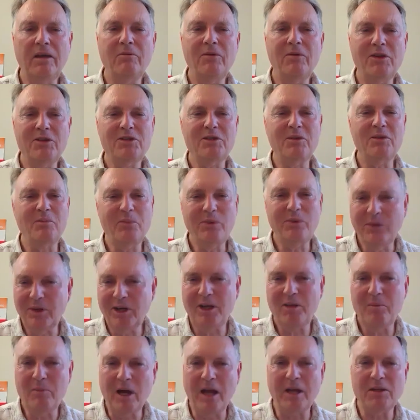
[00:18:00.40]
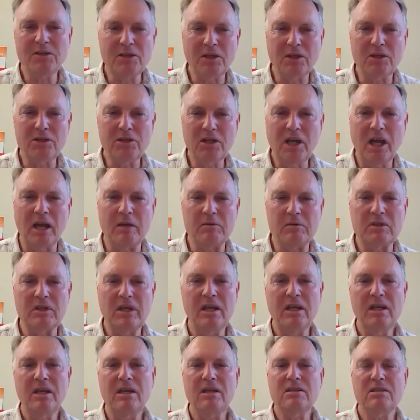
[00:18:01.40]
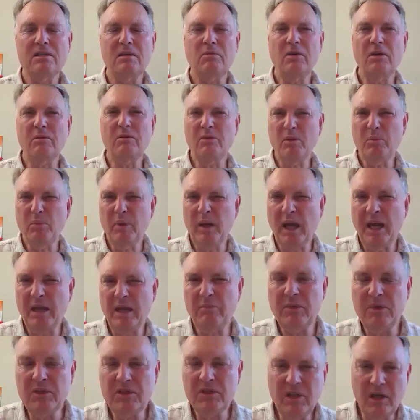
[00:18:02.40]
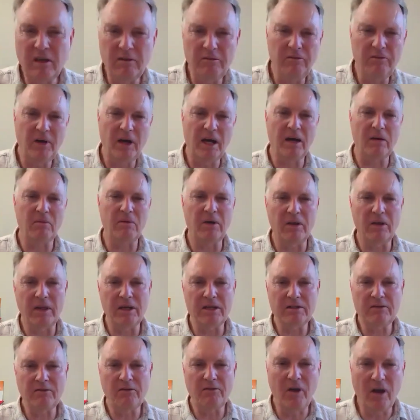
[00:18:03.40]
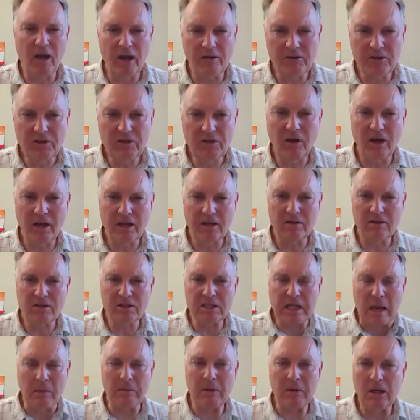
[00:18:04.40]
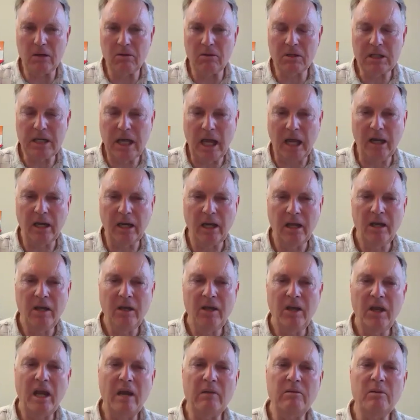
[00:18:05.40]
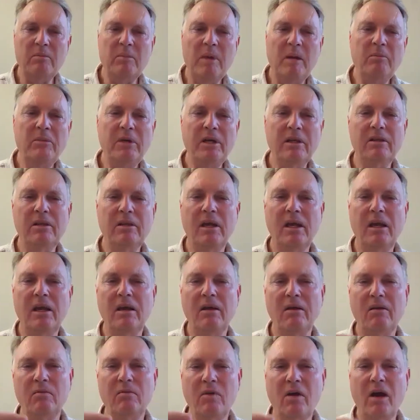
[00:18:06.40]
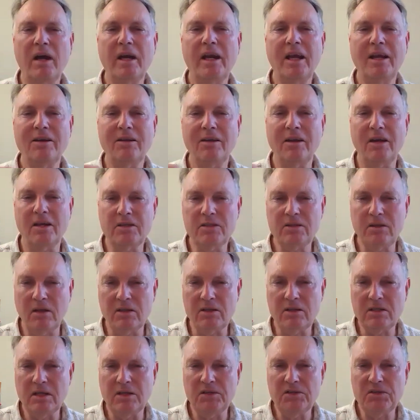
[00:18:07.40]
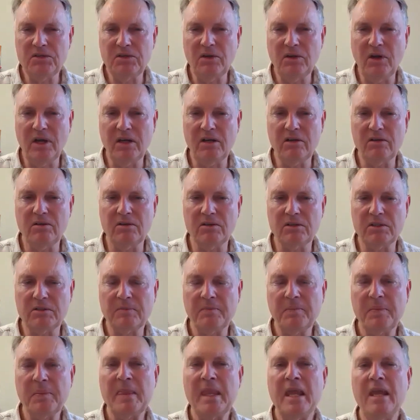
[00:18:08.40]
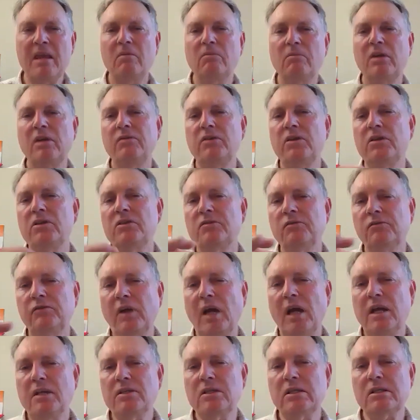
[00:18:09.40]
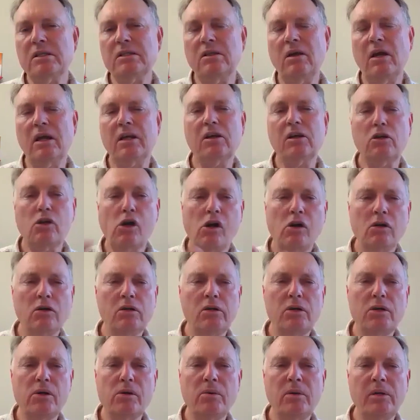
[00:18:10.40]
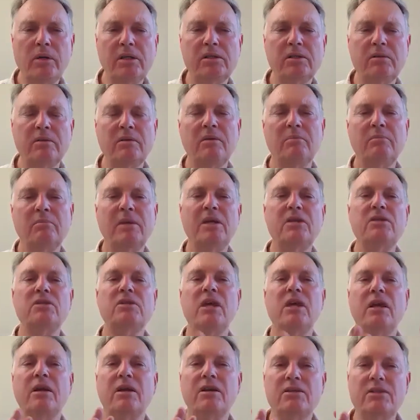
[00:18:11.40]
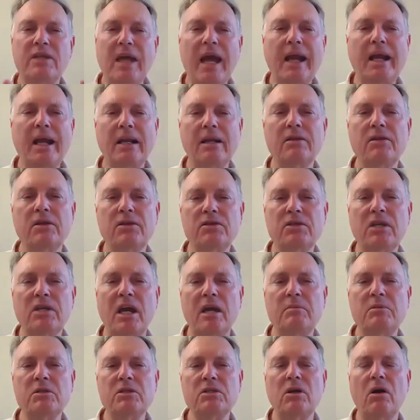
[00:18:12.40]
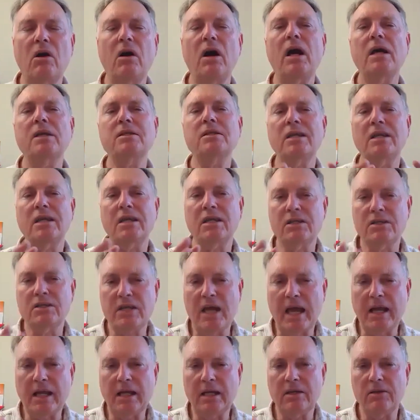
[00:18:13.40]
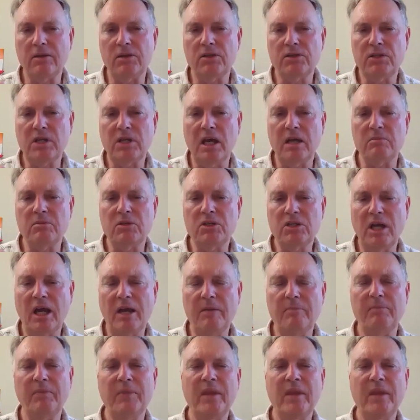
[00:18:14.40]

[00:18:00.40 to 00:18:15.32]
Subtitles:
with some pretty basic shapes. So what have we played with so far? Well, there's 5 triangles that we looked at, and remembering they're right angle isosceles triangles. We've used phrases like congruent, means they're exactly the same size and exactly the same shape.